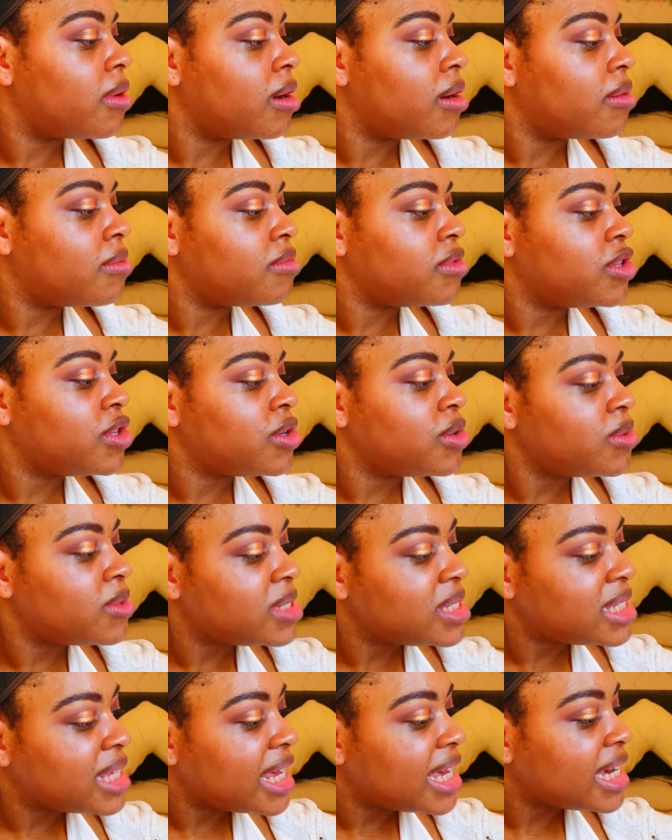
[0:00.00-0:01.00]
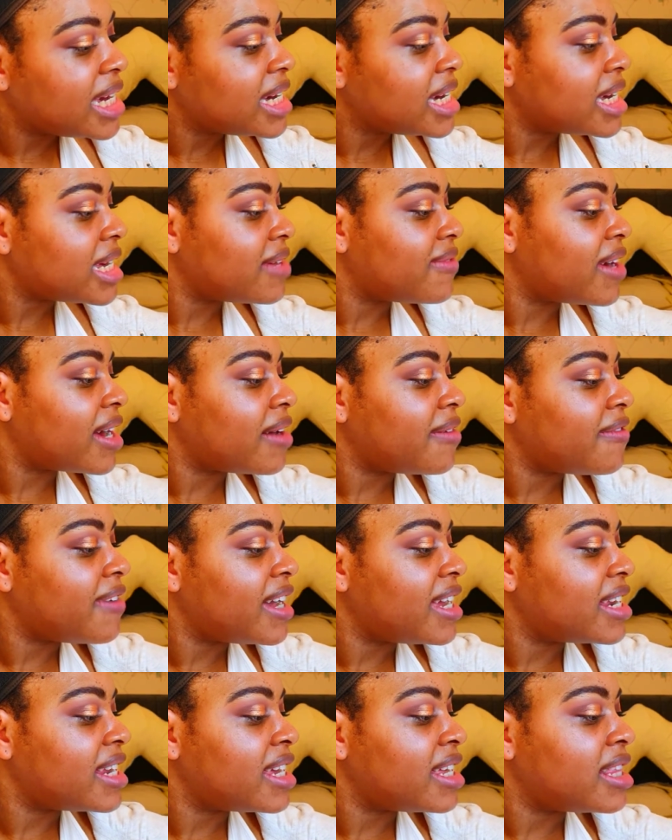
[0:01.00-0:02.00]
I'm using, if I can
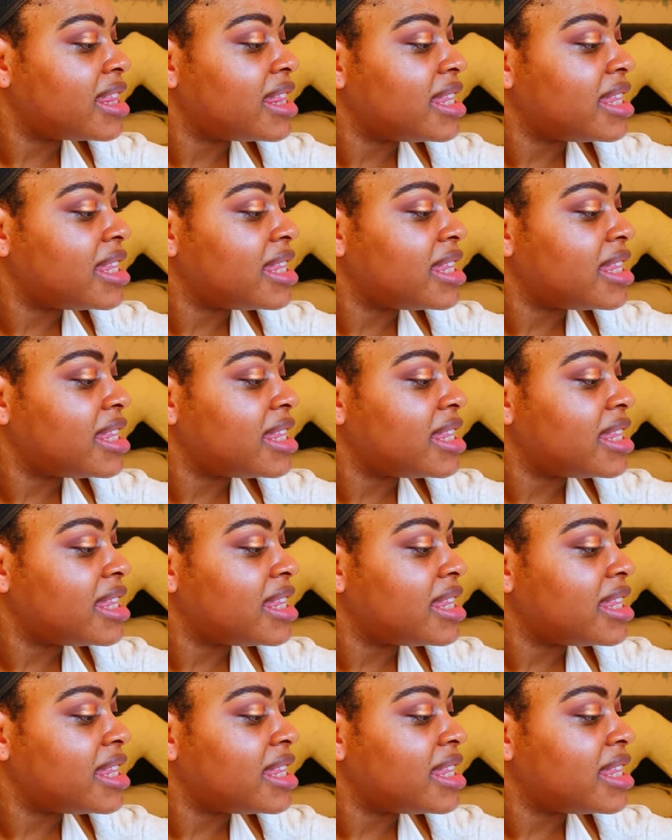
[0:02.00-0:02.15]
find it,